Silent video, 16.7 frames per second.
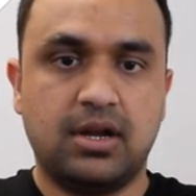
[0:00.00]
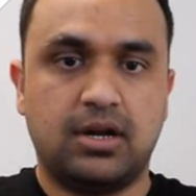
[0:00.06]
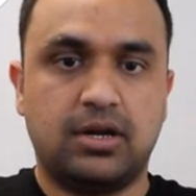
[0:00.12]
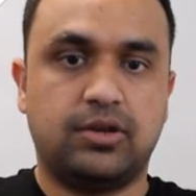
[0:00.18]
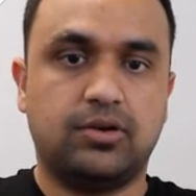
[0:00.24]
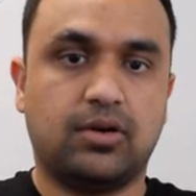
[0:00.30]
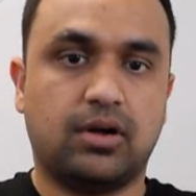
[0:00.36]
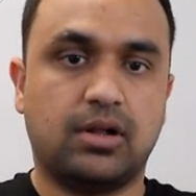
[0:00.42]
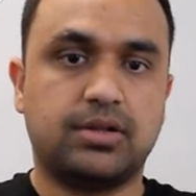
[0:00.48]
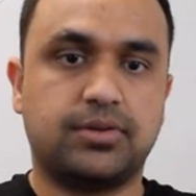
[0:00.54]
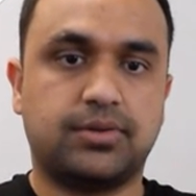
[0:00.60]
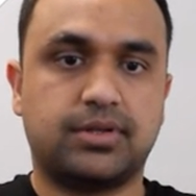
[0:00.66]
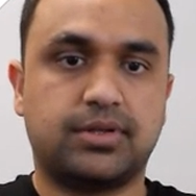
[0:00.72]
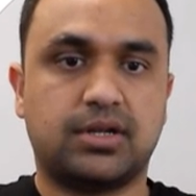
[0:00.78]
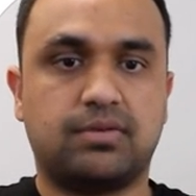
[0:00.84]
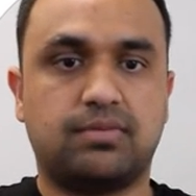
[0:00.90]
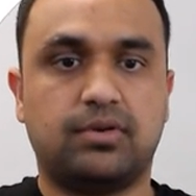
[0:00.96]
You also
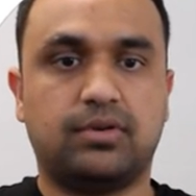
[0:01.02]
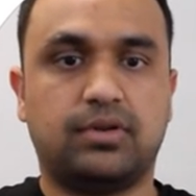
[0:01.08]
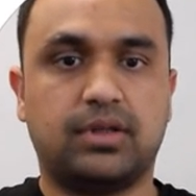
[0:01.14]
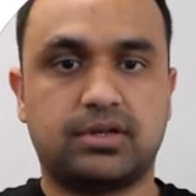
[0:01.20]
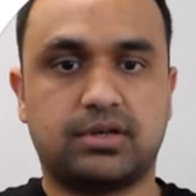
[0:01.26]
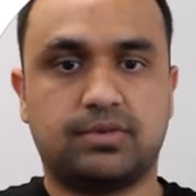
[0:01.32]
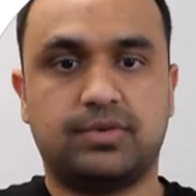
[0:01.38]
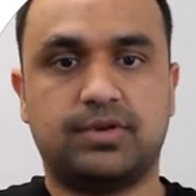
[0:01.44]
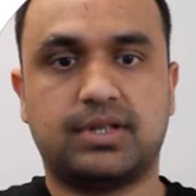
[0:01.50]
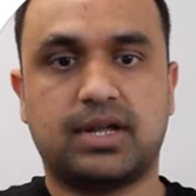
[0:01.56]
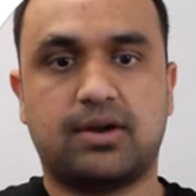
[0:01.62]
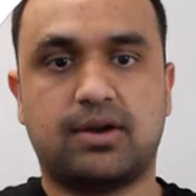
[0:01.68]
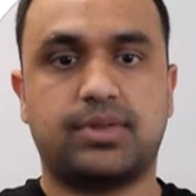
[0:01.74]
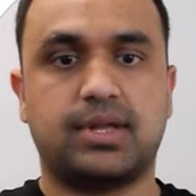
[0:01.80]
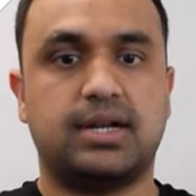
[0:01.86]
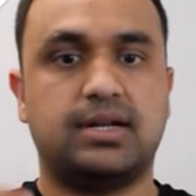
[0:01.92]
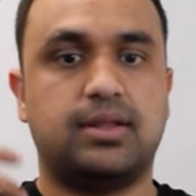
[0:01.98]
serve customers
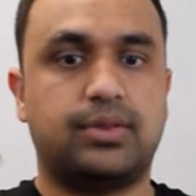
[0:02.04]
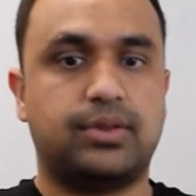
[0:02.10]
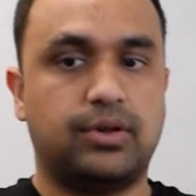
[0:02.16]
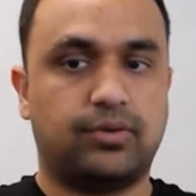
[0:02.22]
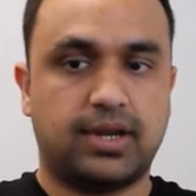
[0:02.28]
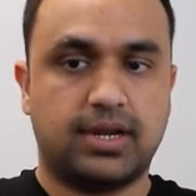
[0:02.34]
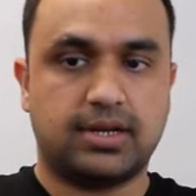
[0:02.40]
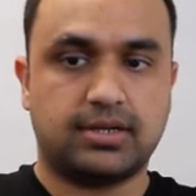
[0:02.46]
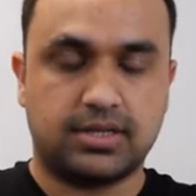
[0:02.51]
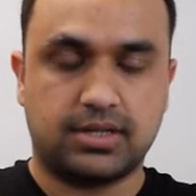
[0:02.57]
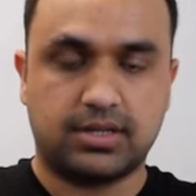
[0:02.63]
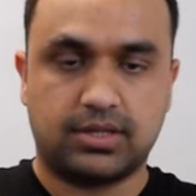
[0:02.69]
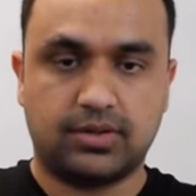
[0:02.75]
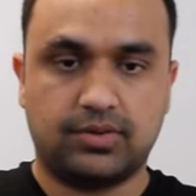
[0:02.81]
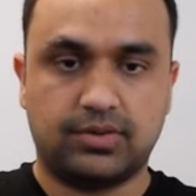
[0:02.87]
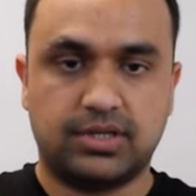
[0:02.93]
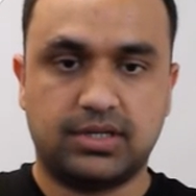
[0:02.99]
outside this location,
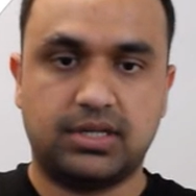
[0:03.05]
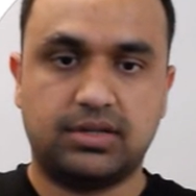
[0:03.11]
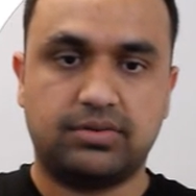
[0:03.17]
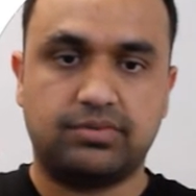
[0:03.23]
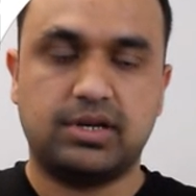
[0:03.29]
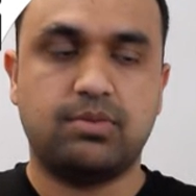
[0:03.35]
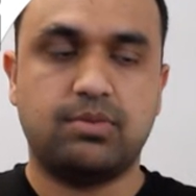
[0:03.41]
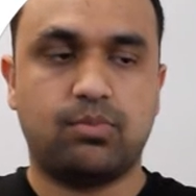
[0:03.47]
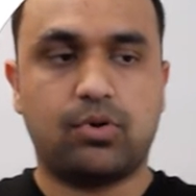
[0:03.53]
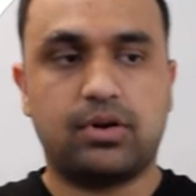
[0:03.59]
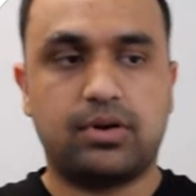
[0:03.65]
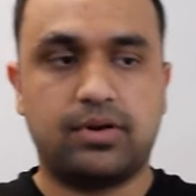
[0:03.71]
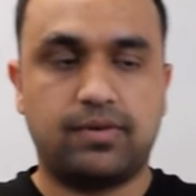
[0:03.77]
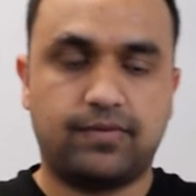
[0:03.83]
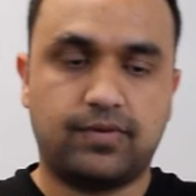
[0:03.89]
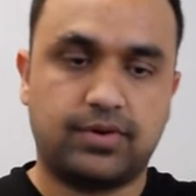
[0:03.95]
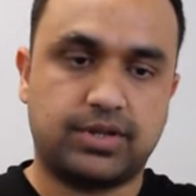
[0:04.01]
so this is really
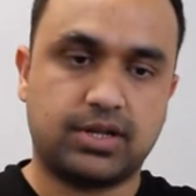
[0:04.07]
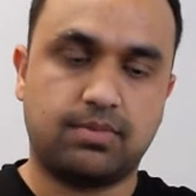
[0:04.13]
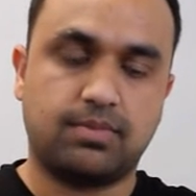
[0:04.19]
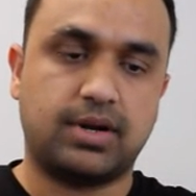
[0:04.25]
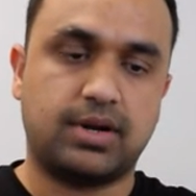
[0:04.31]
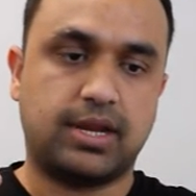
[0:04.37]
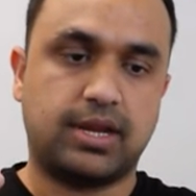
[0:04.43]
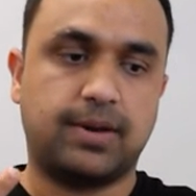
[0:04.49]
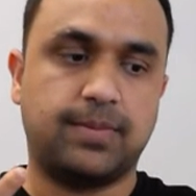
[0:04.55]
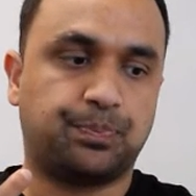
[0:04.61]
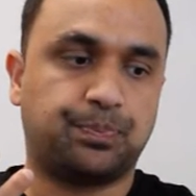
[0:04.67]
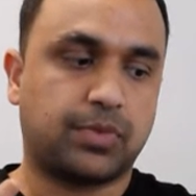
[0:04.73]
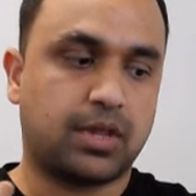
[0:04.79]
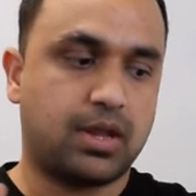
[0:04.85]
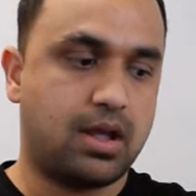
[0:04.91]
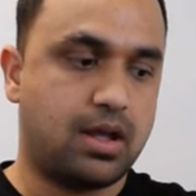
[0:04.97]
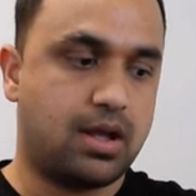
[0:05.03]
important for somebody,
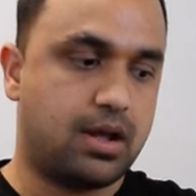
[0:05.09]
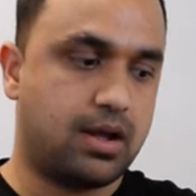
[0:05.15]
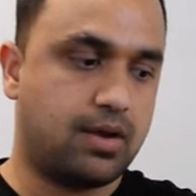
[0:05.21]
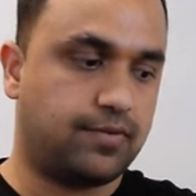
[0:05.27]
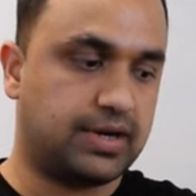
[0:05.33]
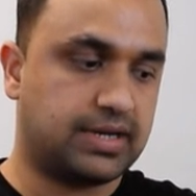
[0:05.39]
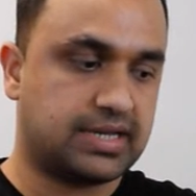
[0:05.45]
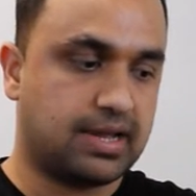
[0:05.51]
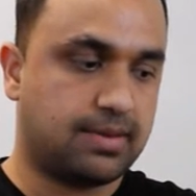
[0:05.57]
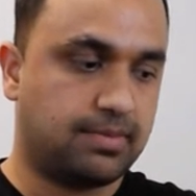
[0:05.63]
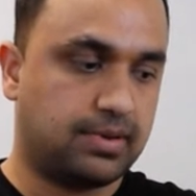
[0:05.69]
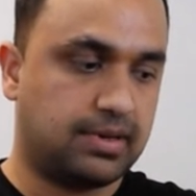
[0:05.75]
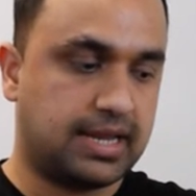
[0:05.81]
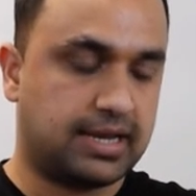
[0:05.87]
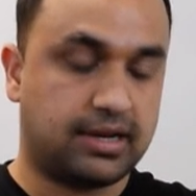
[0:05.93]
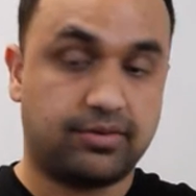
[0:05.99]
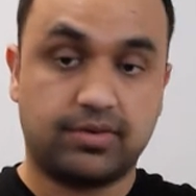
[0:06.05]
for example,
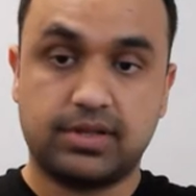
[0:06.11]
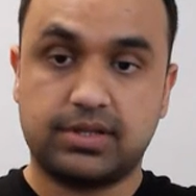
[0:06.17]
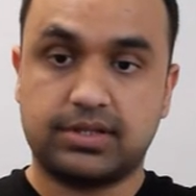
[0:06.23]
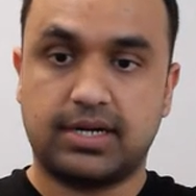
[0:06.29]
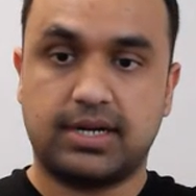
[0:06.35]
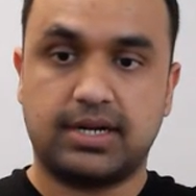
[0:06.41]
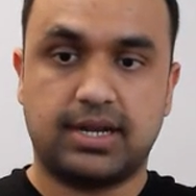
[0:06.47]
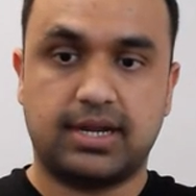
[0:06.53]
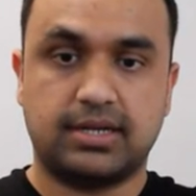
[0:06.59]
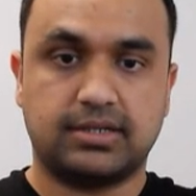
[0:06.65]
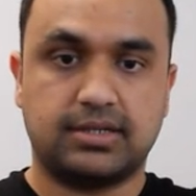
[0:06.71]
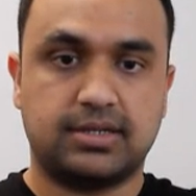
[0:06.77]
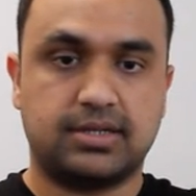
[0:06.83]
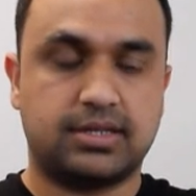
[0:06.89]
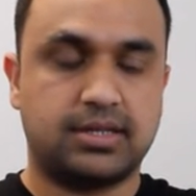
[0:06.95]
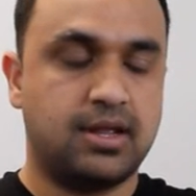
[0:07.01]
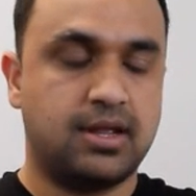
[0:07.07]
like a real estate
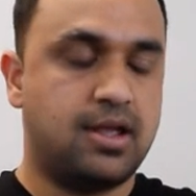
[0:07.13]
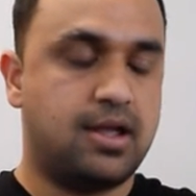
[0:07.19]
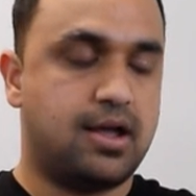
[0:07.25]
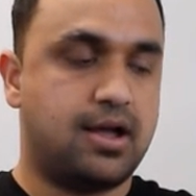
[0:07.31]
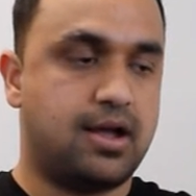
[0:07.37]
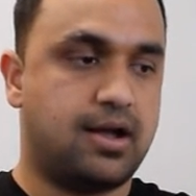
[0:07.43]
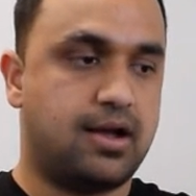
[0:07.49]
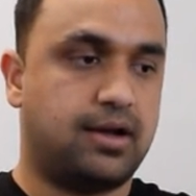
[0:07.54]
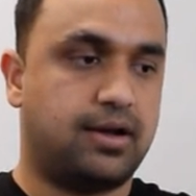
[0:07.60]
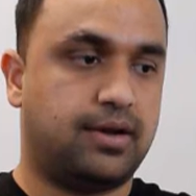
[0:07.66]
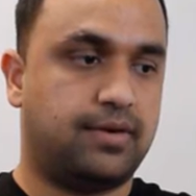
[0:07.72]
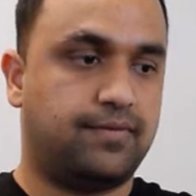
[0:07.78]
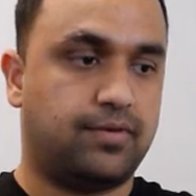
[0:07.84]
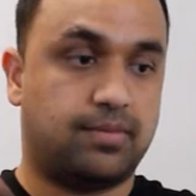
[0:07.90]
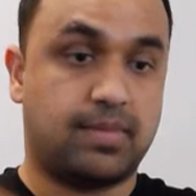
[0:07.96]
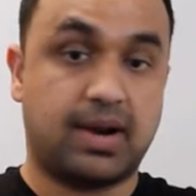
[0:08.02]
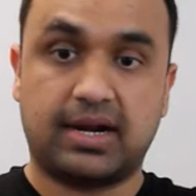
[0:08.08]
agent,
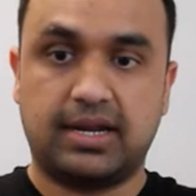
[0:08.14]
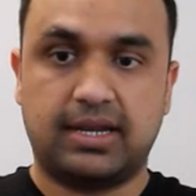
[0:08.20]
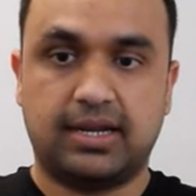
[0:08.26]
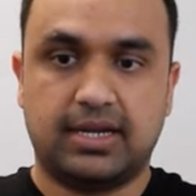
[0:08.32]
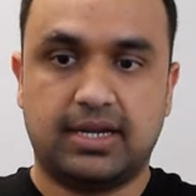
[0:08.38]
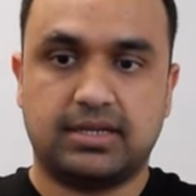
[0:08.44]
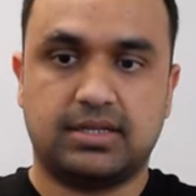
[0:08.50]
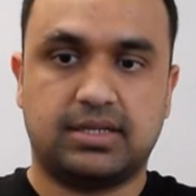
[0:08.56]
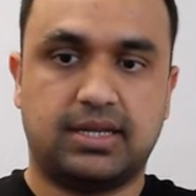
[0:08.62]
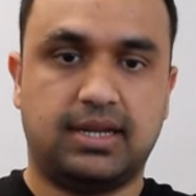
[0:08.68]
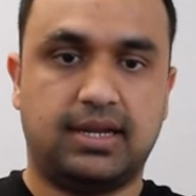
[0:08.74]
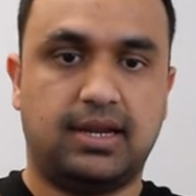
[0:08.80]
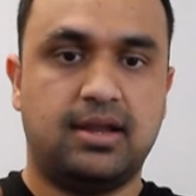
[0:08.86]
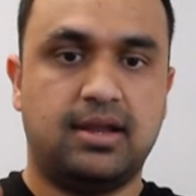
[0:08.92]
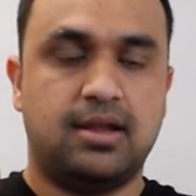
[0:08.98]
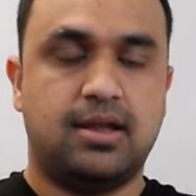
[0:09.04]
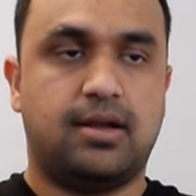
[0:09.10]
for marketing agency,